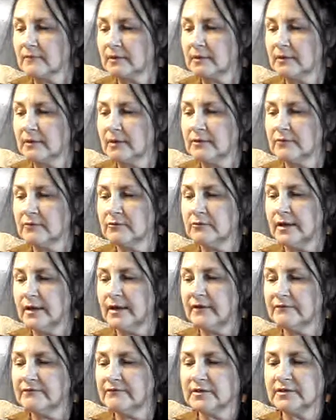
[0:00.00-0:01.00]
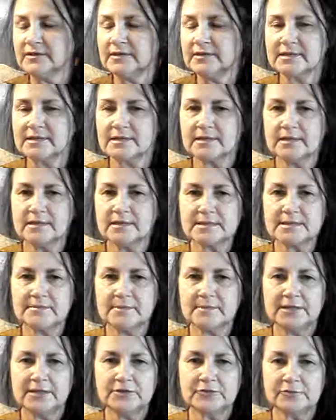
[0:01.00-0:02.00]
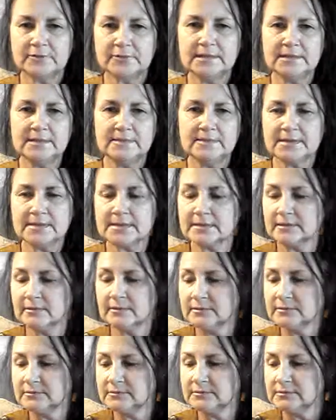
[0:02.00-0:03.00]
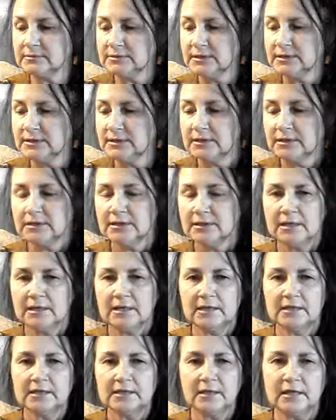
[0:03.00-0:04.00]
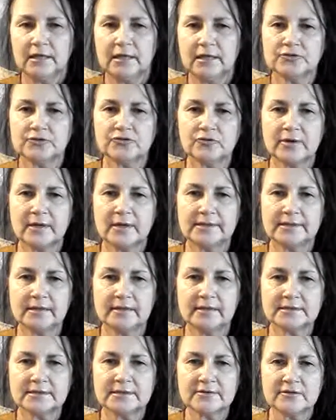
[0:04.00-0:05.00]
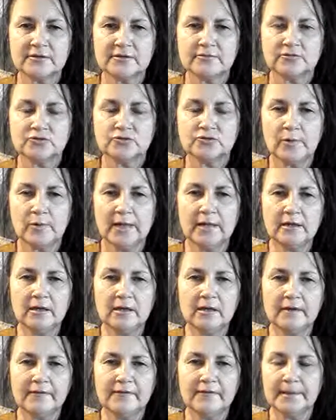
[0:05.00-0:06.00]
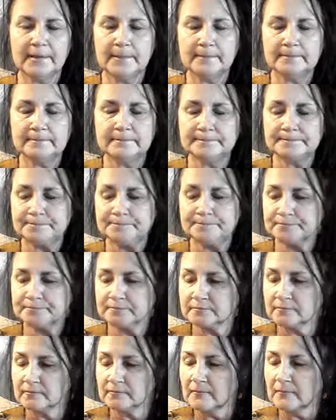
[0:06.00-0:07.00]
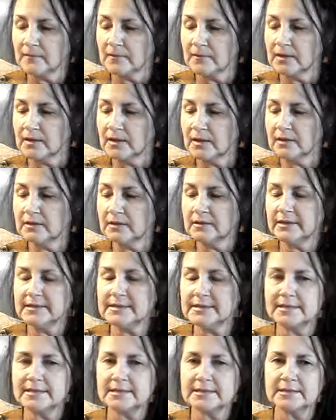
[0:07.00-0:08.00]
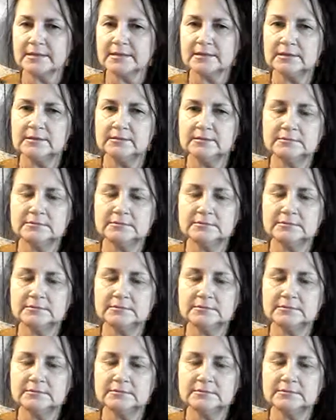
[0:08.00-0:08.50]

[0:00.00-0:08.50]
I don't have to discuss my dreams I try not to dwell on them unless it's a